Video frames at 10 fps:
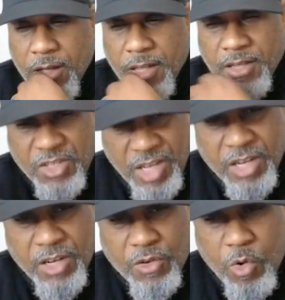
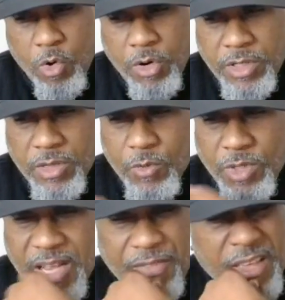extended course,
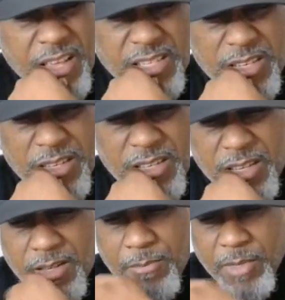which I think is
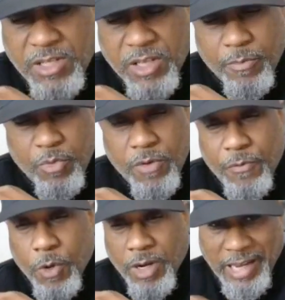immensely important
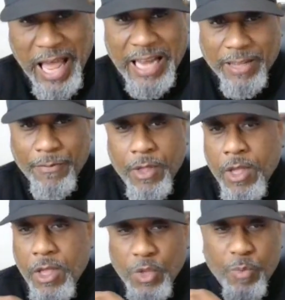for a lot of
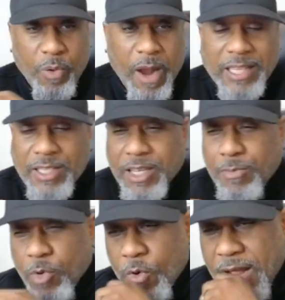you
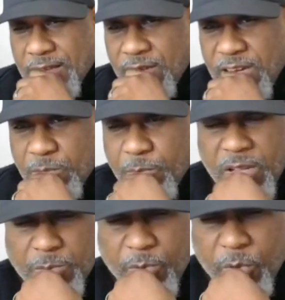procrastinators,
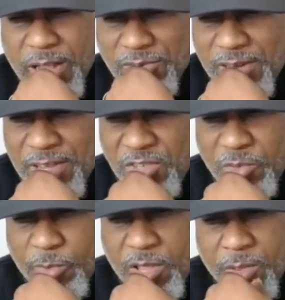because procrastination has
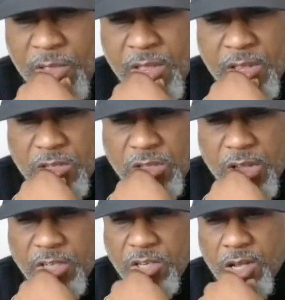become
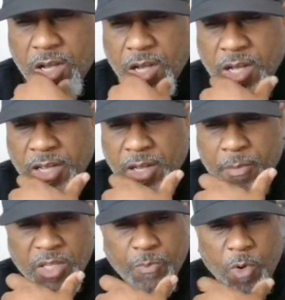such an
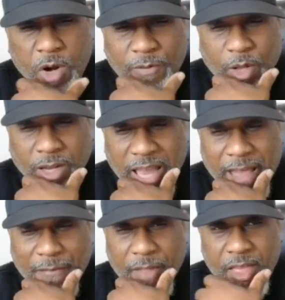immense part of your
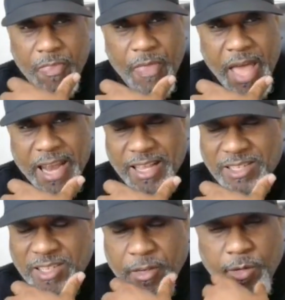life that
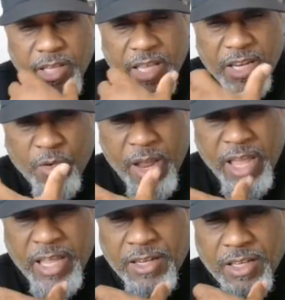it's literally
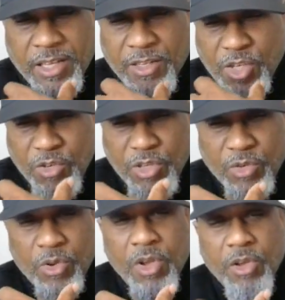ingrained into
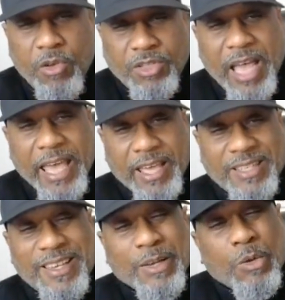you, your psyche.
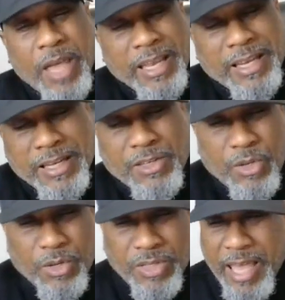It's inculcated into
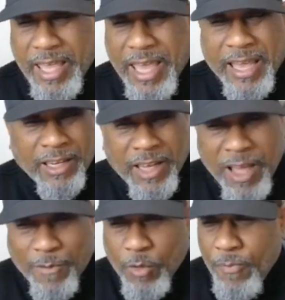your psyche at a
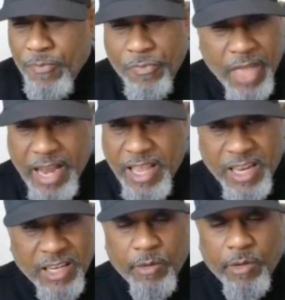level that
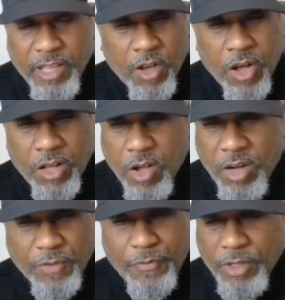it literally
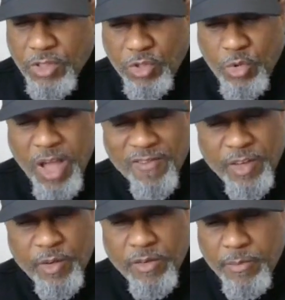guards your function. You have
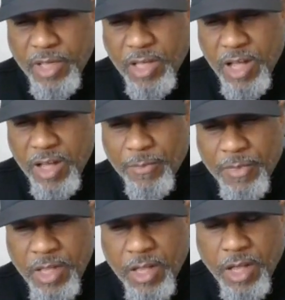literally become
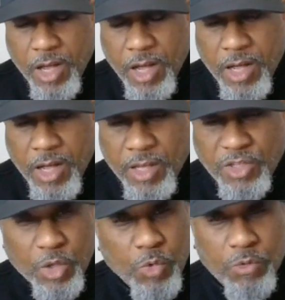
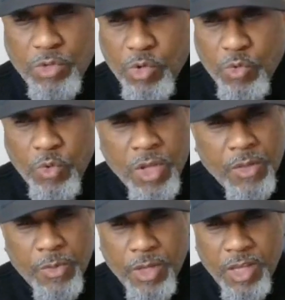astute to
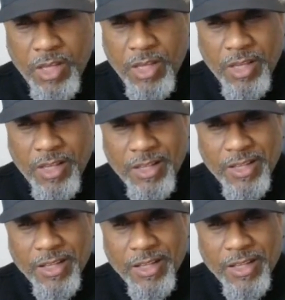the,